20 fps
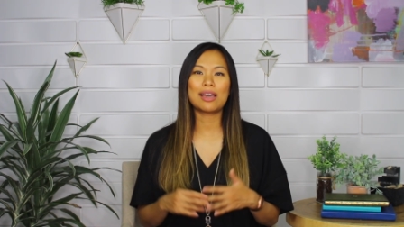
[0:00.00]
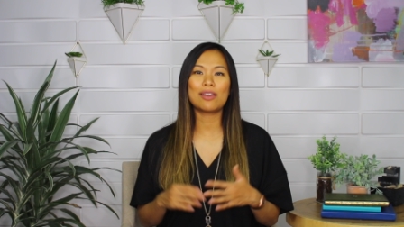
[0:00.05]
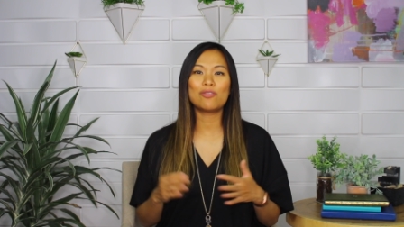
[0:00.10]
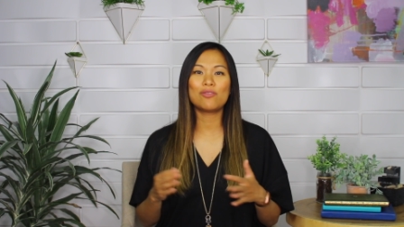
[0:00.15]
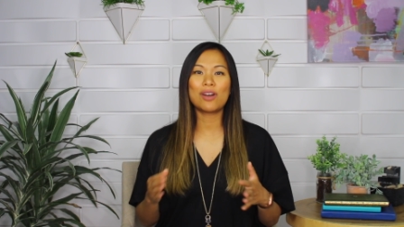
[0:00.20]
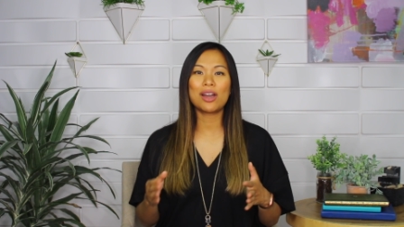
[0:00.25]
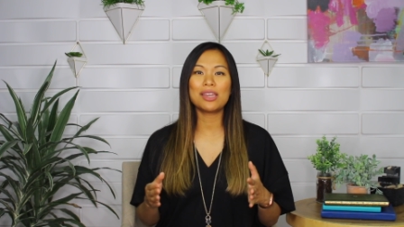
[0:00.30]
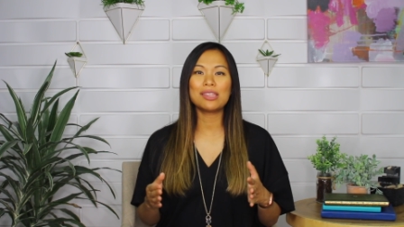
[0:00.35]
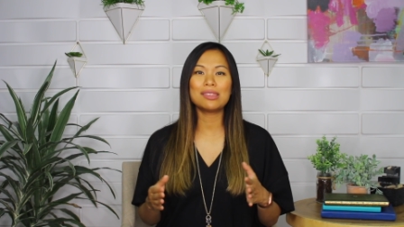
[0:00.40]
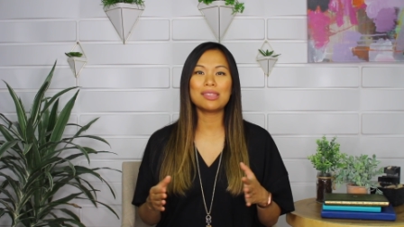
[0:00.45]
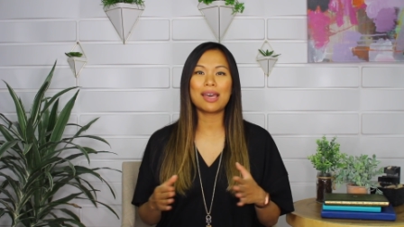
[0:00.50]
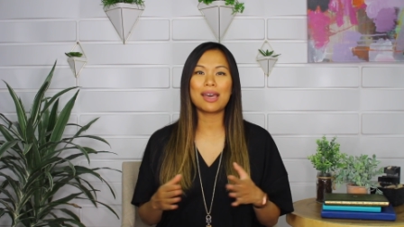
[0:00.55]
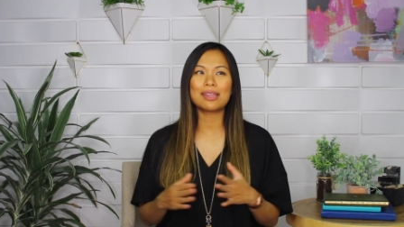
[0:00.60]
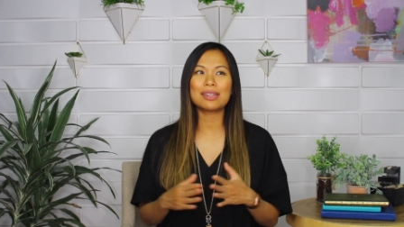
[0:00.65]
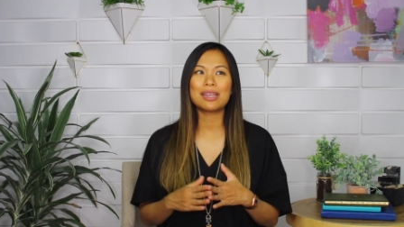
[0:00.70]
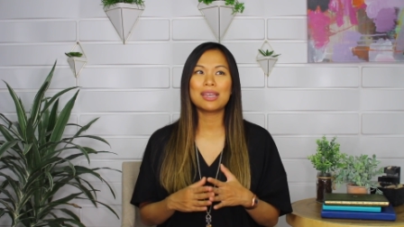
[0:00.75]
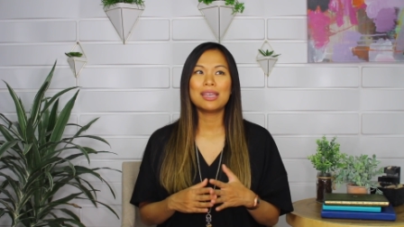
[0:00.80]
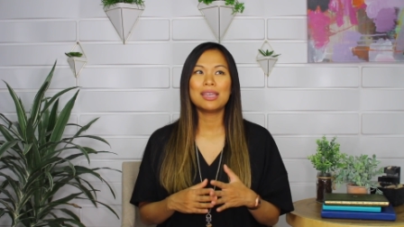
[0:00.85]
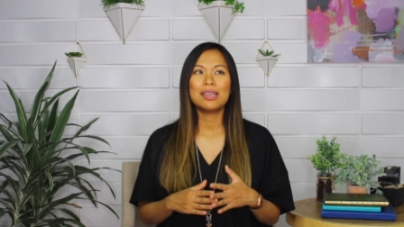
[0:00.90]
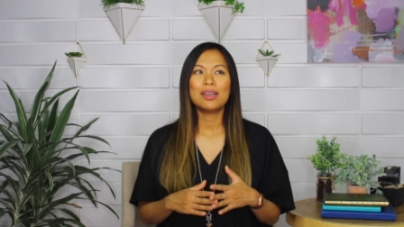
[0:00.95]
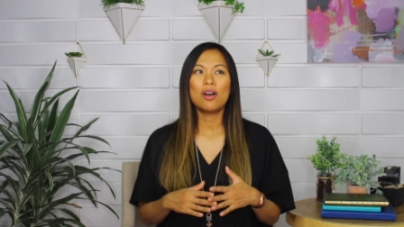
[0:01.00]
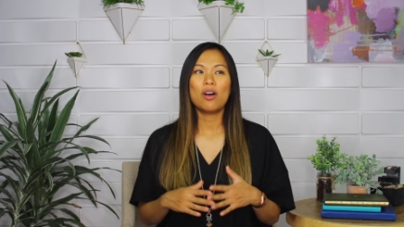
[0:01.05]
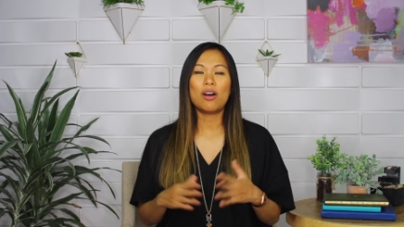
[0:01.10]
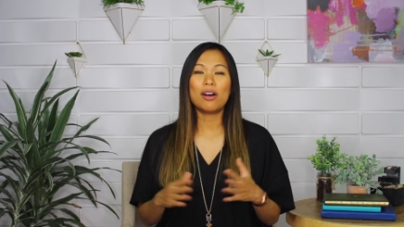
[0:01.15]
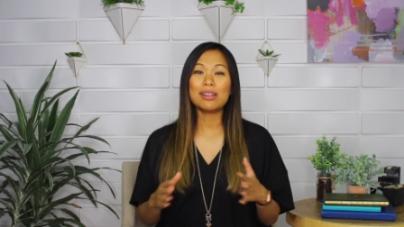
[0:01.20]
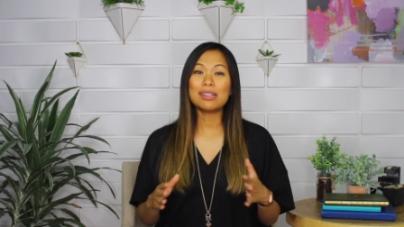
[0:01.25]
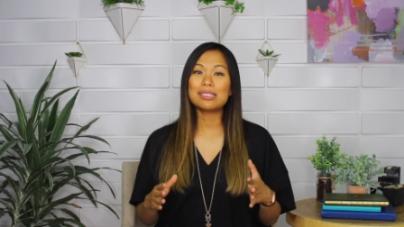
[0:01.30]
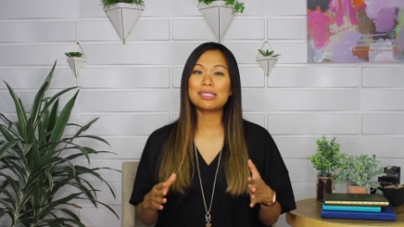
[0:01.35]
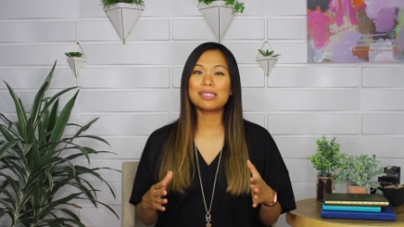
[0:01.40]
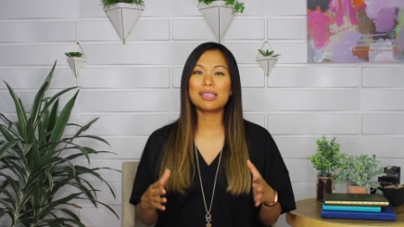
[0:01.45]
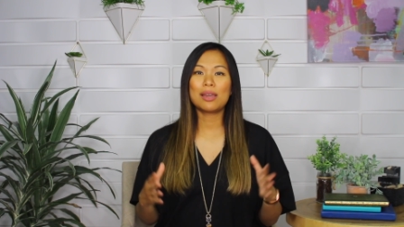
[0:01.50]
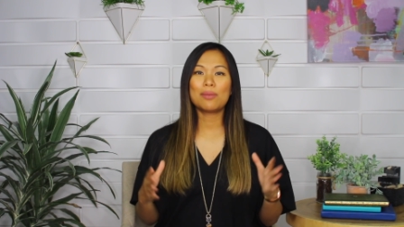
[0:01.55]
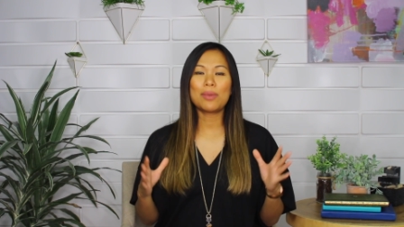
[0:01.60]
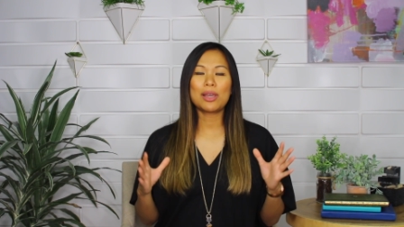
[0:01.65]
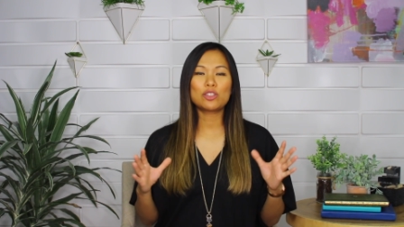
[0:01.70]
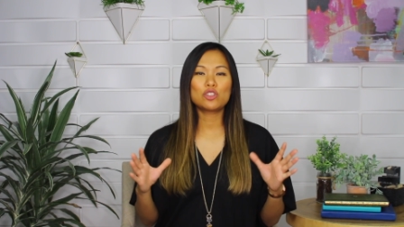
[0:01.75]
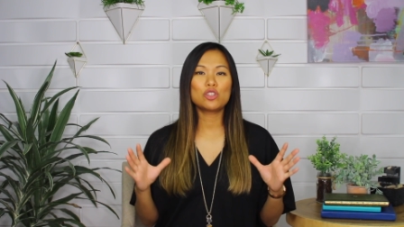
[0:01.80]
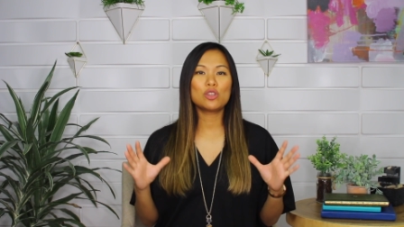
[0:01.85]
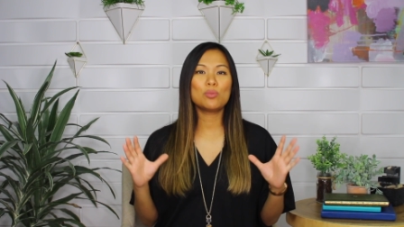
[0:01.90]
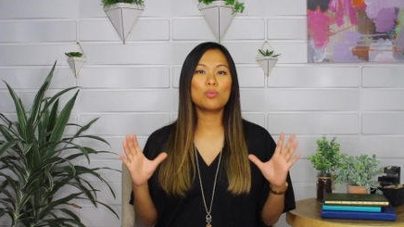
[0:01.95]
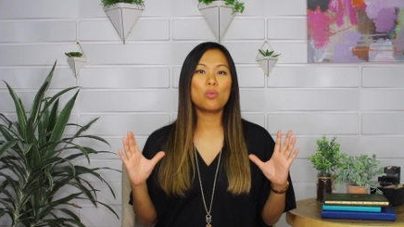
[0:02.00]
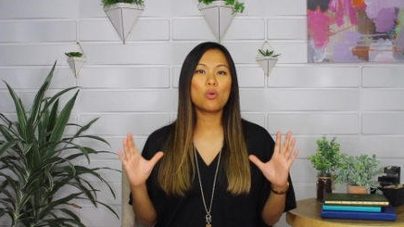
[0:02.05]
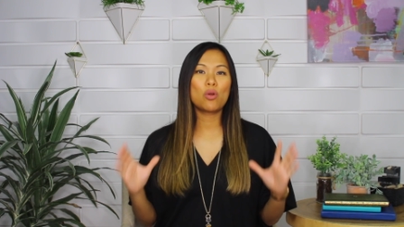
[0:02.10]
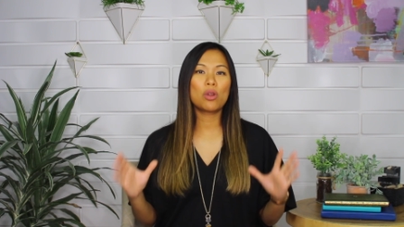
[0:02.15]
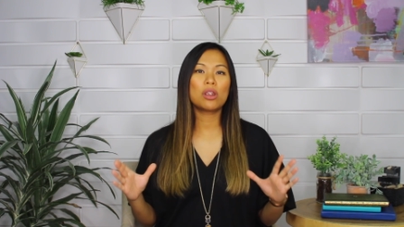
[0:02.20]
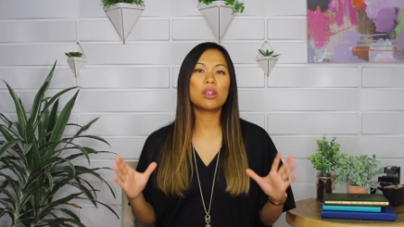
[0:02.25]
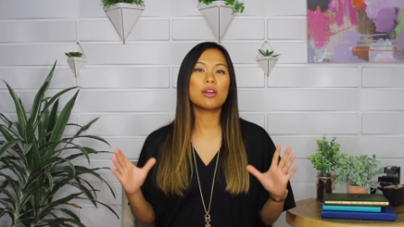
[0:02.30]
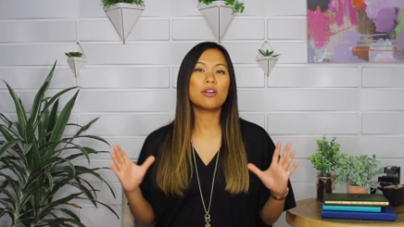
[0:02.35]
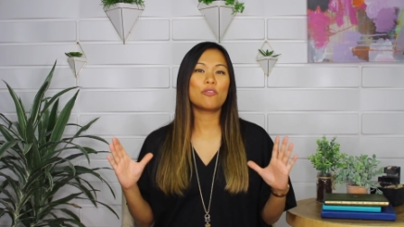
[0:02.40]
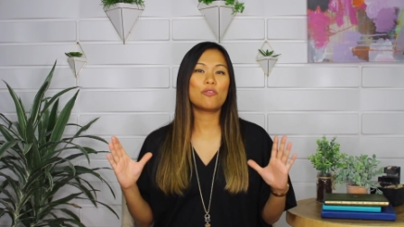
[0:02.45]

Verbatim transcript: I find that, honestly, I'm actually more